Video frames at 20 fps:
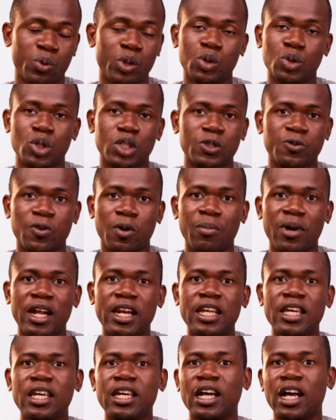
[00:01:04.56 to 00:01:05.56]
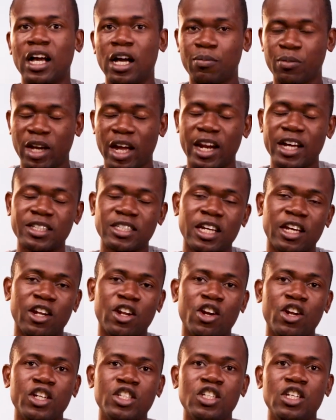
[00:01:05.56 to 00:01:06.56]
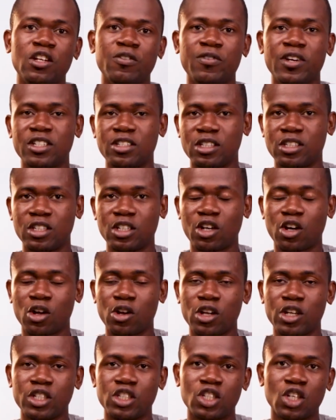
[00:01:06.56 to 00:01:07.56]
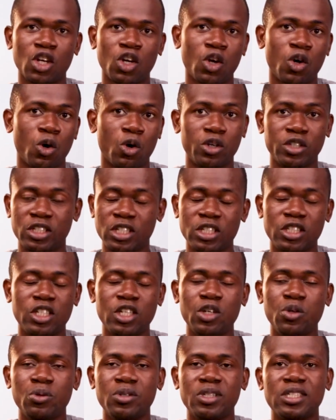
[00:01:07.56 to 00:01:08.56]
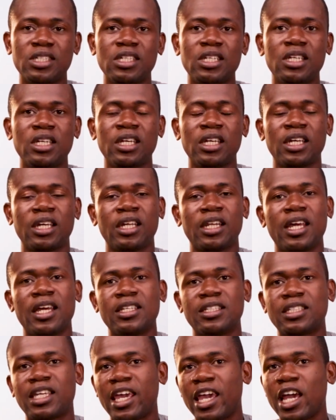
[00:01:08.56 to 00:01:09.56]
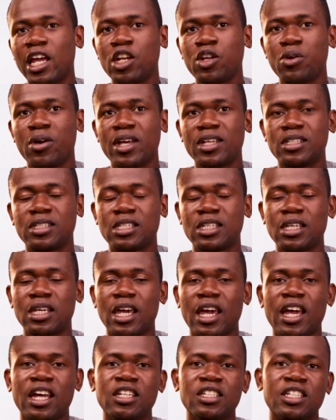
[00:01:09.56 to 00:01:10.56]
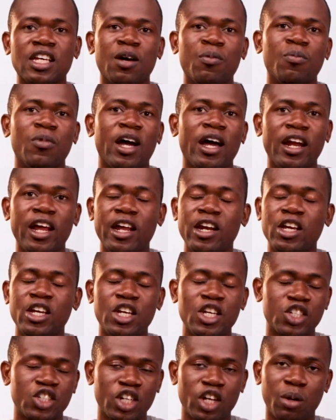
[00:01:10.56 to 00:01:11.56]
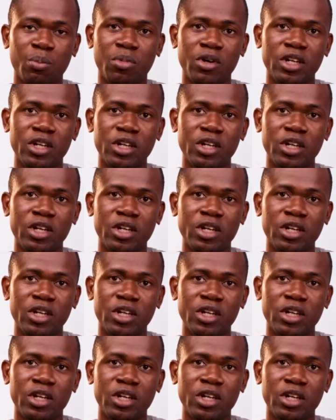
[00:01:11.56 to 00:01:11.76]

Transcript: which was formerly Ghana Technology University College or GTUC, there's KNUST and some other educational